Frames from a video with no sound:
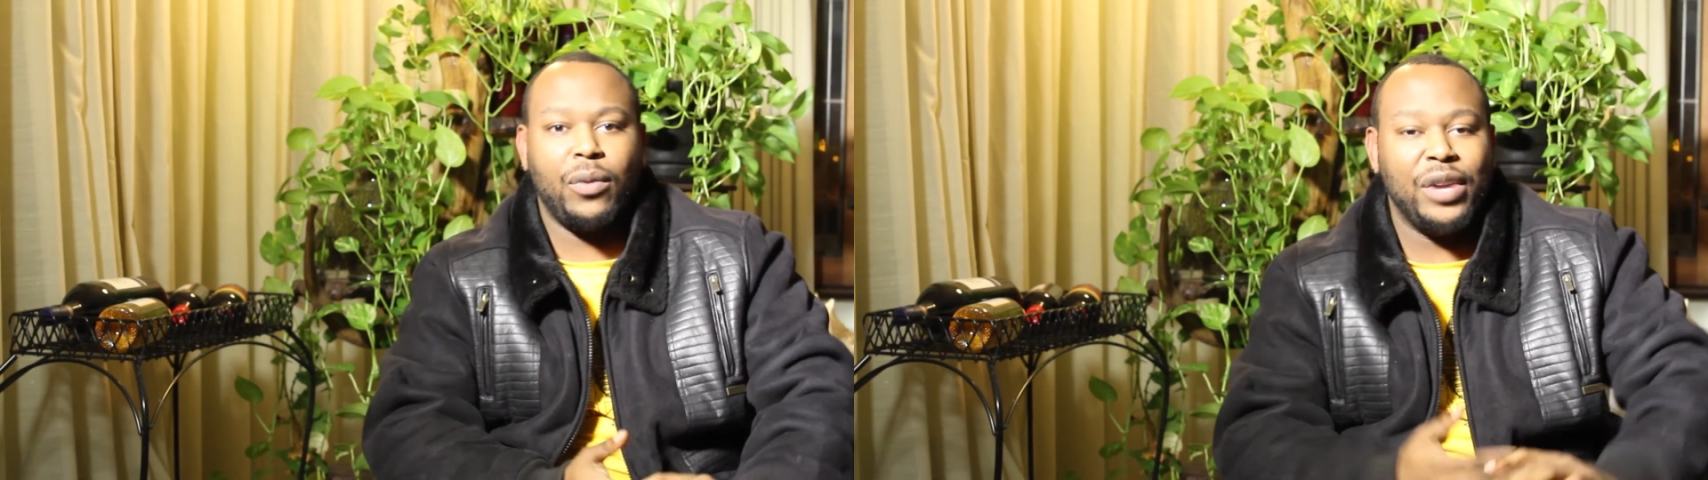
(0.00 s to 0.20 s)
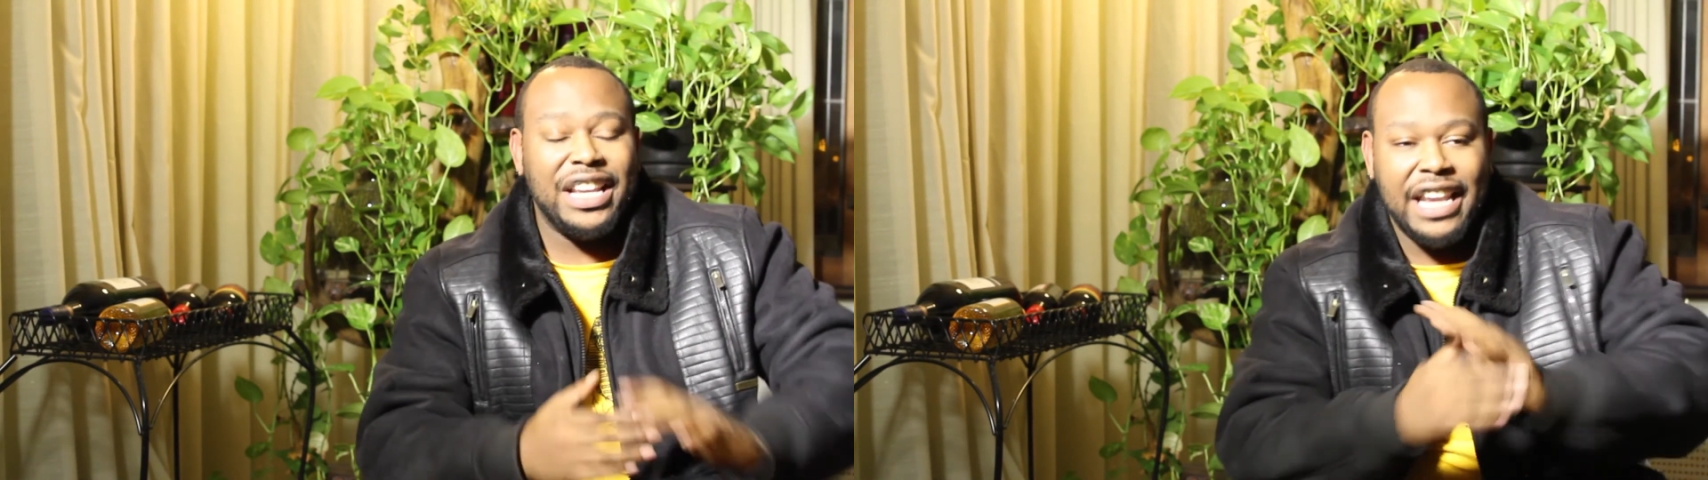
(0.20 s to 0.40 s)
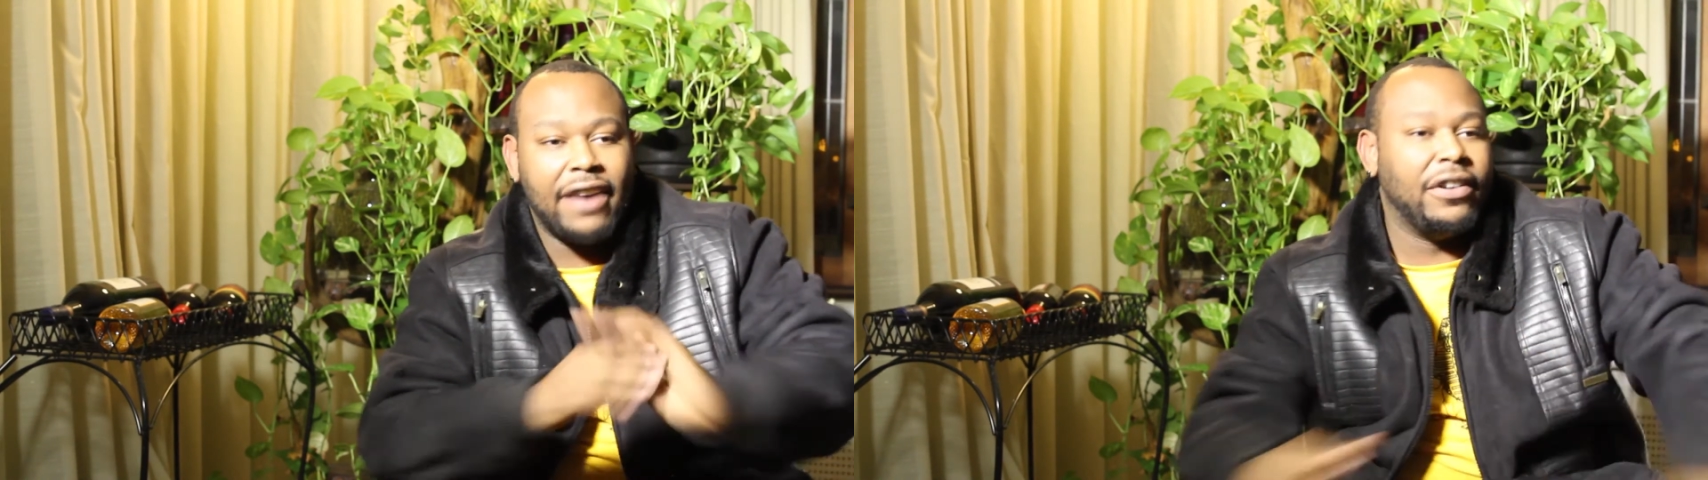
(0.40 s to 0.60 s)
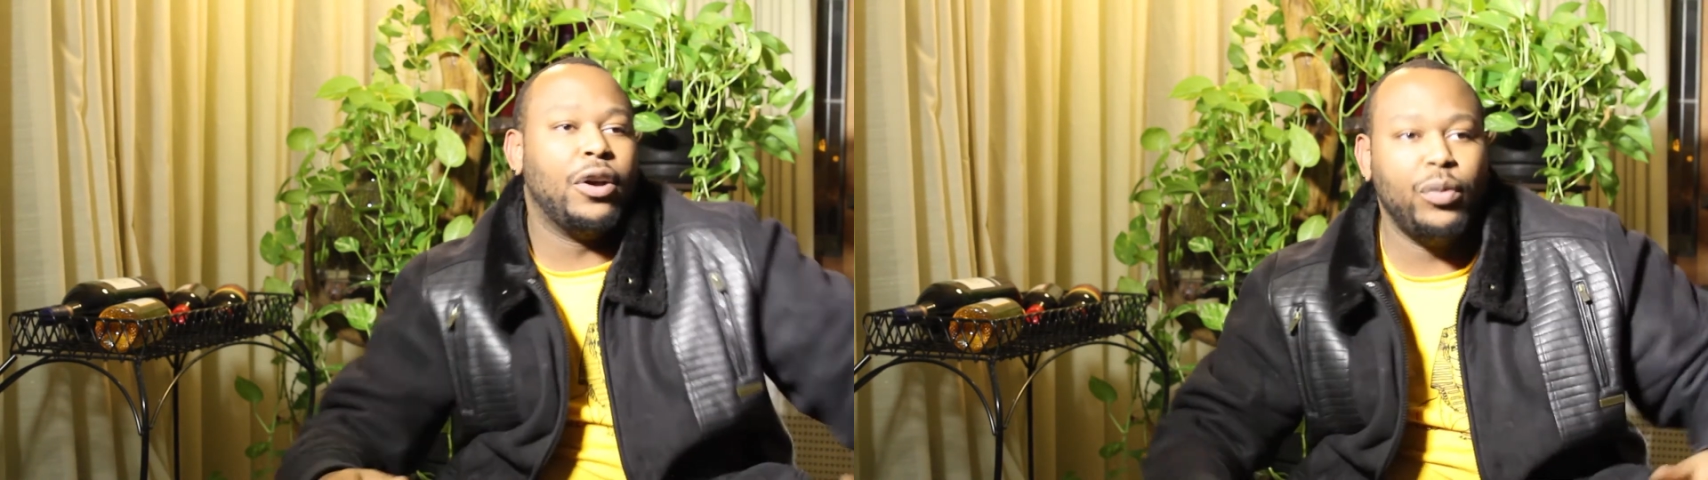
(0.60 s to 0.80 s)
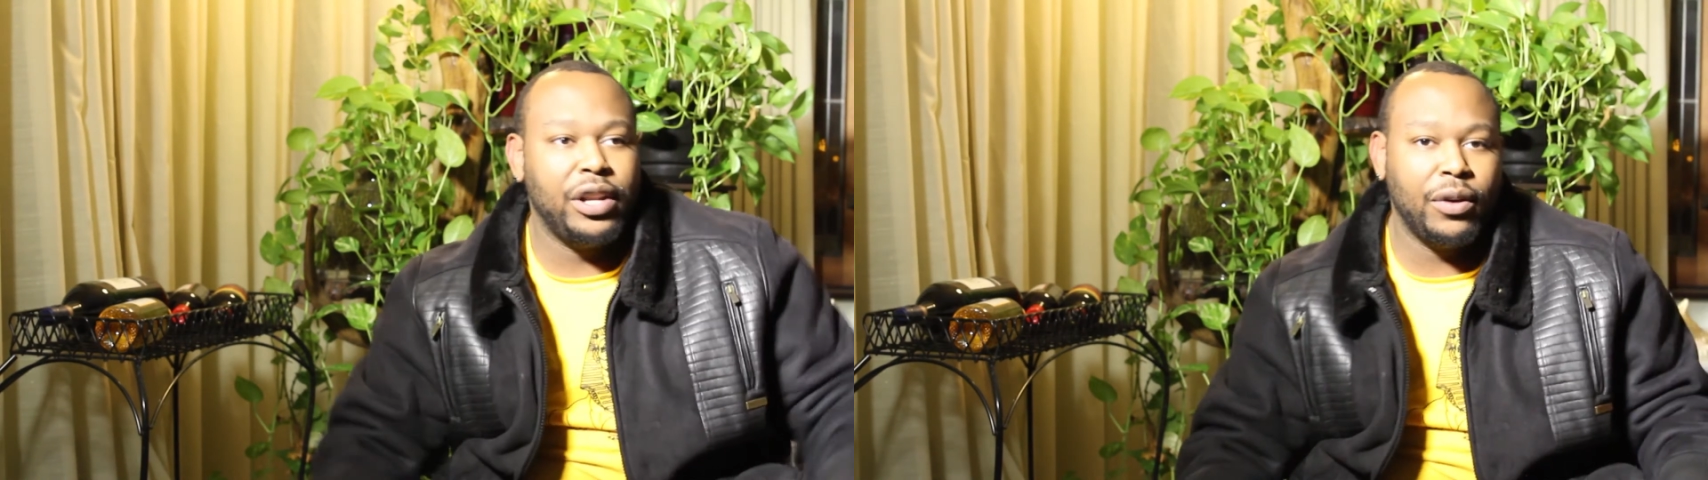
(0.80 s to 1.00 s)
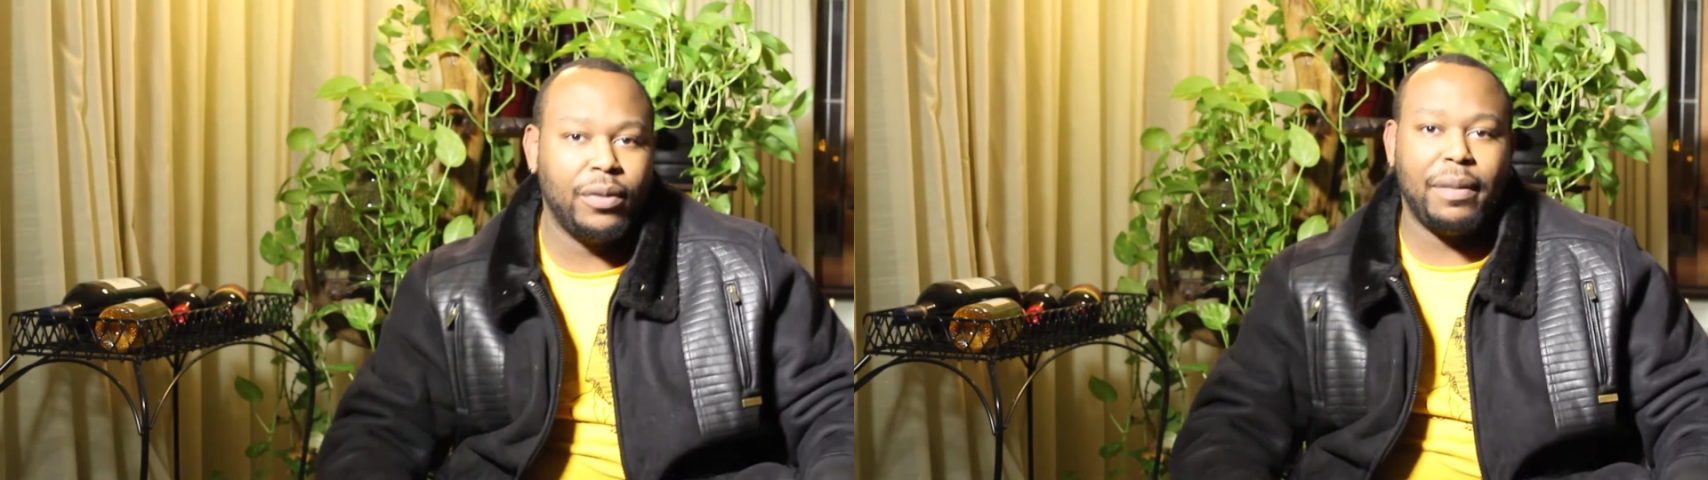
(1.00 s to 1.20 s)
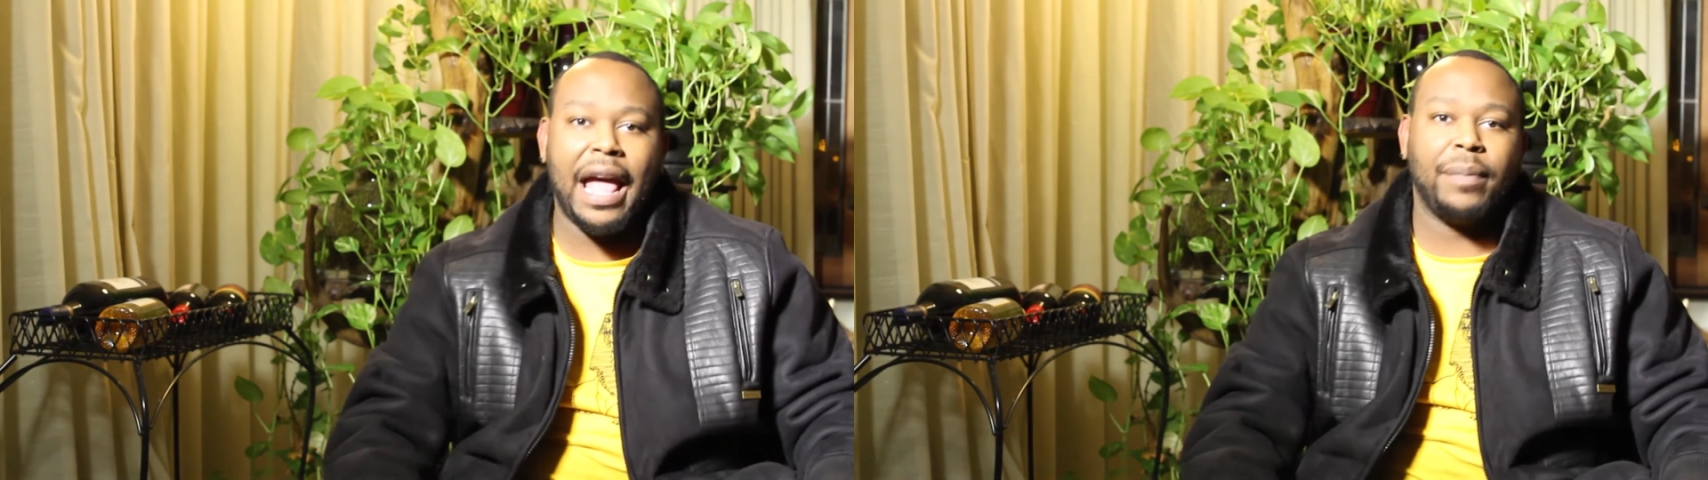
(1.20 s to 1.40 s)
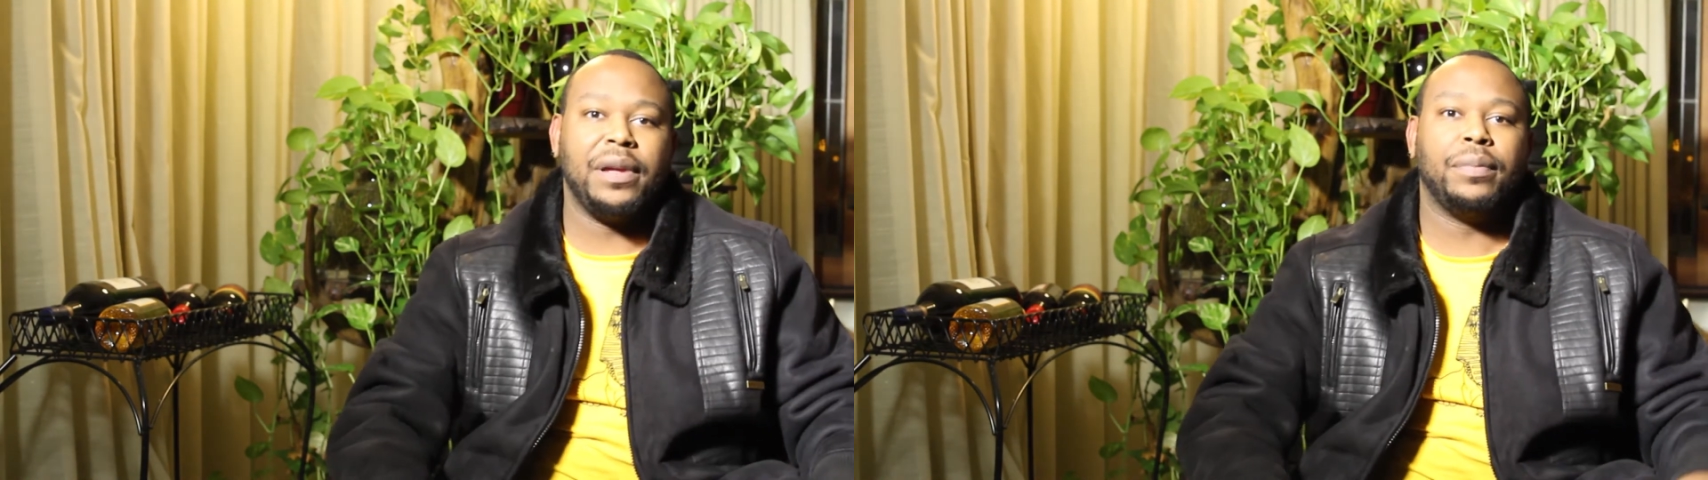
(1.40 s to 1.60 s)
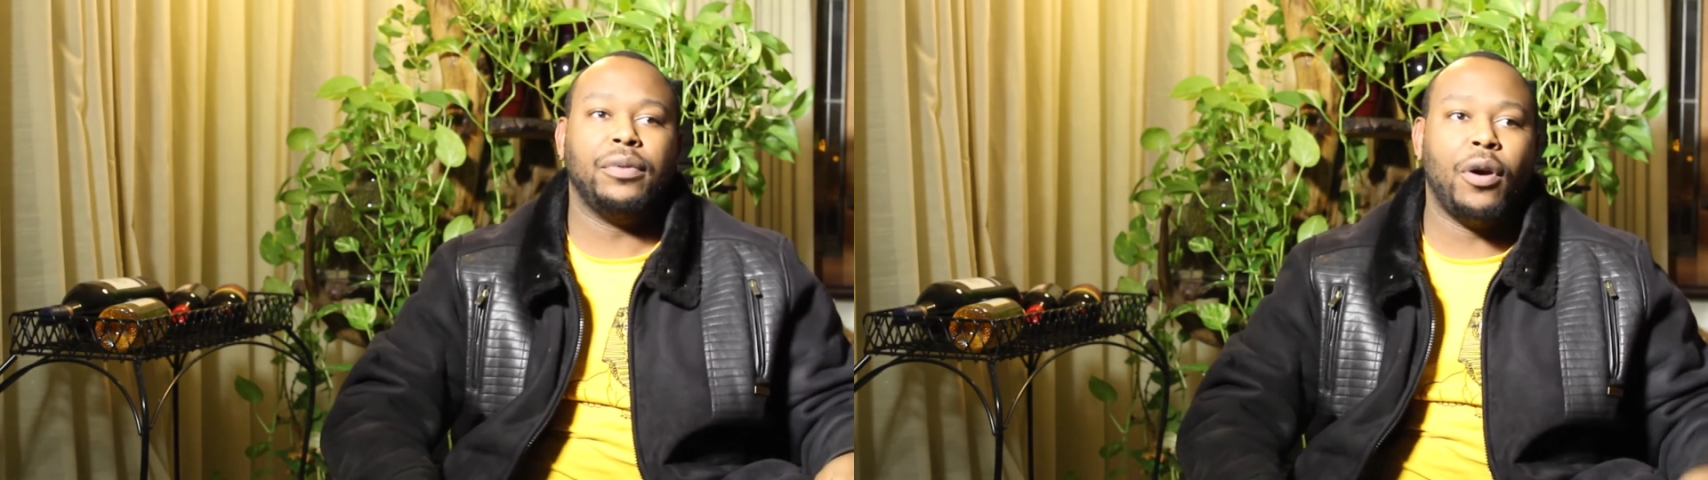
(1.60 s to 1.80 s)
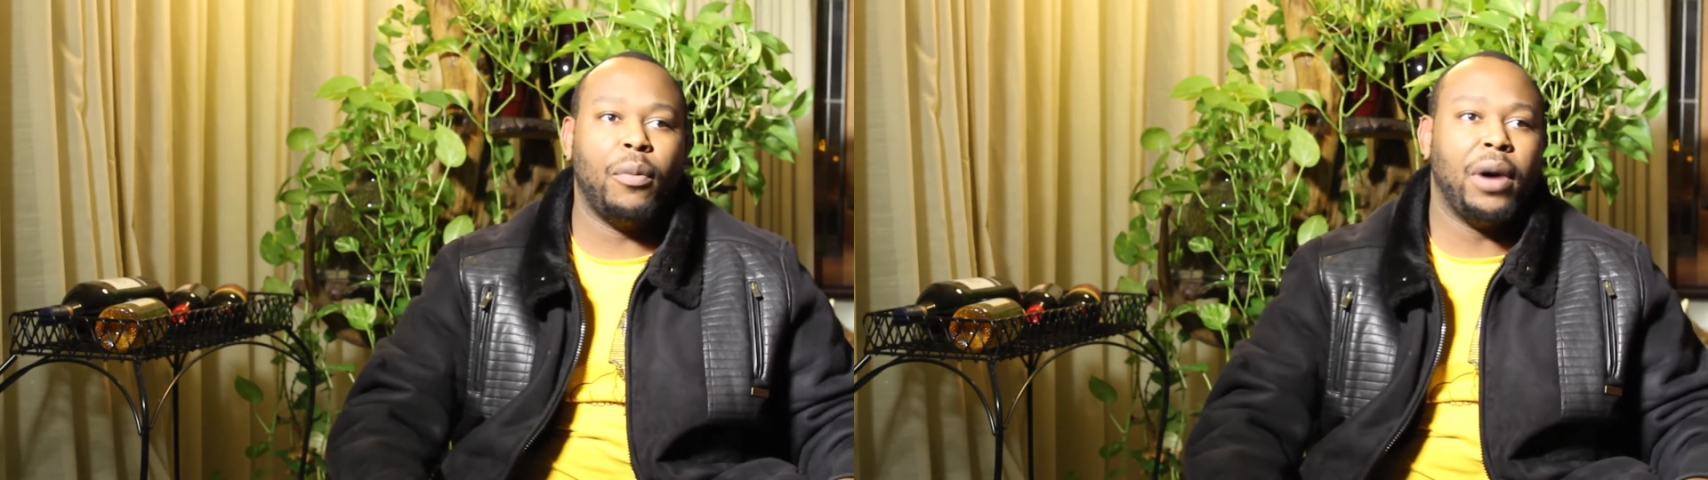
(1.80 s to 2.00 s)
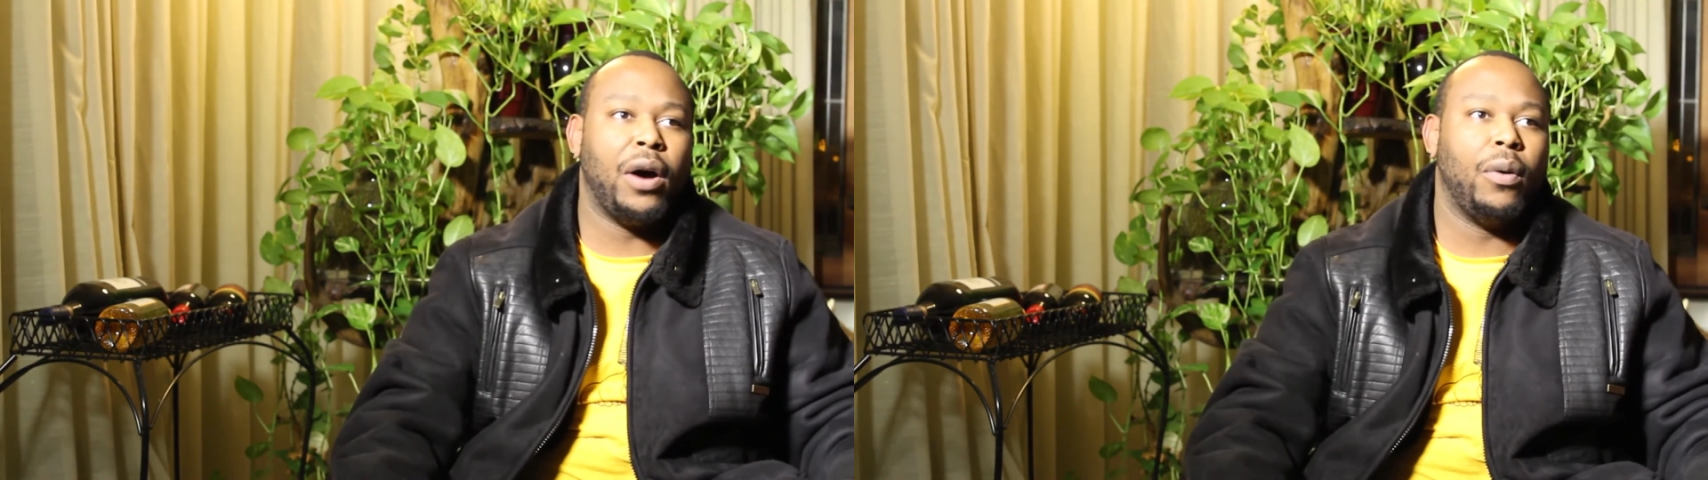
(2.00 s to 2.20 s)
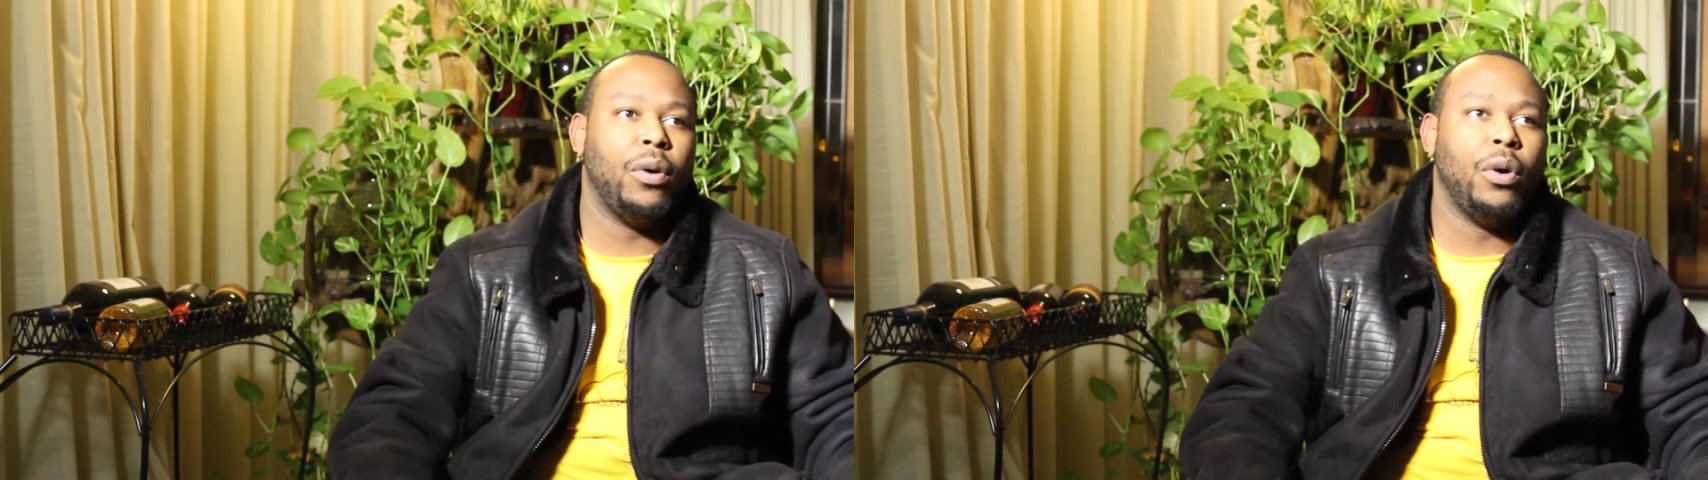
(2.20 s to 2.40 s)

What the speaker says: we never gonna deal with black people no more,